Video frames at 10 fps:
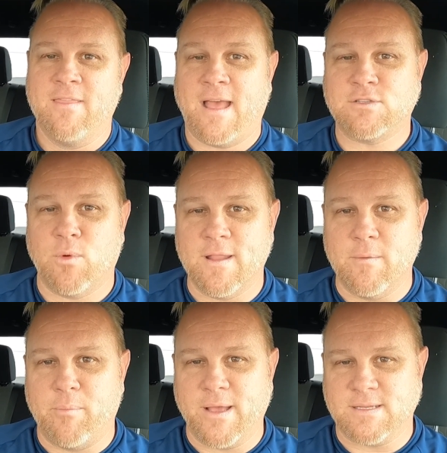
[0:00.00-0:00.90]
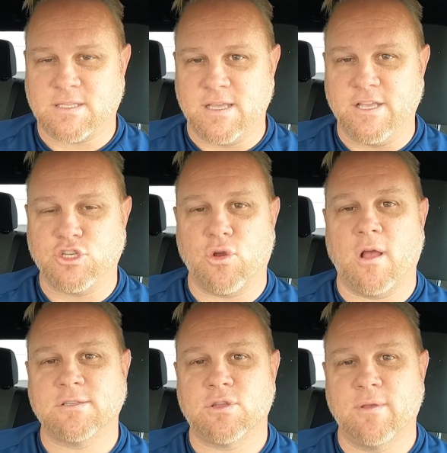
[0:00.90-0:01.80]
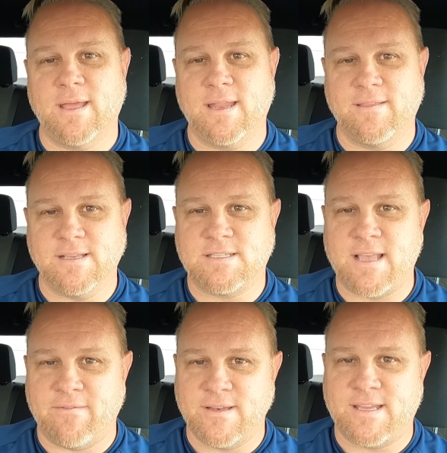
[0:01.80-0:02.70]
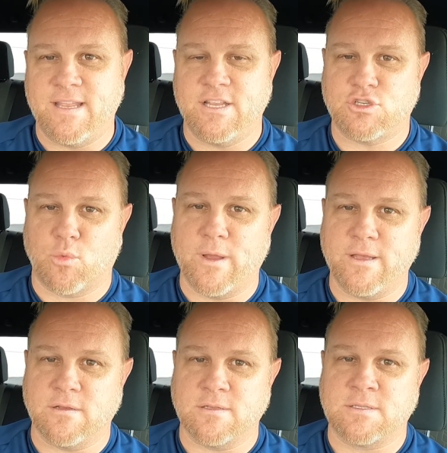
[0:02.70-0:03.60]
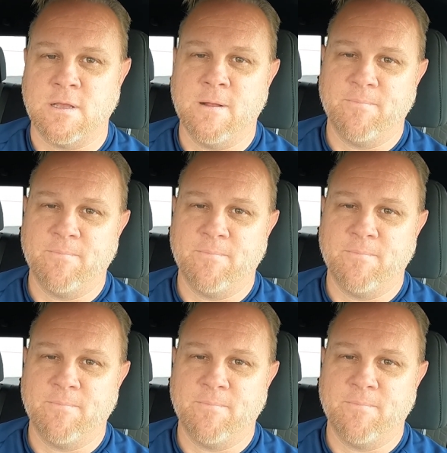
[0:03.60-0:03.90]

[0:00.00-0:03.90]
That's one of the biggest things. You're also getting these 17-inch wheels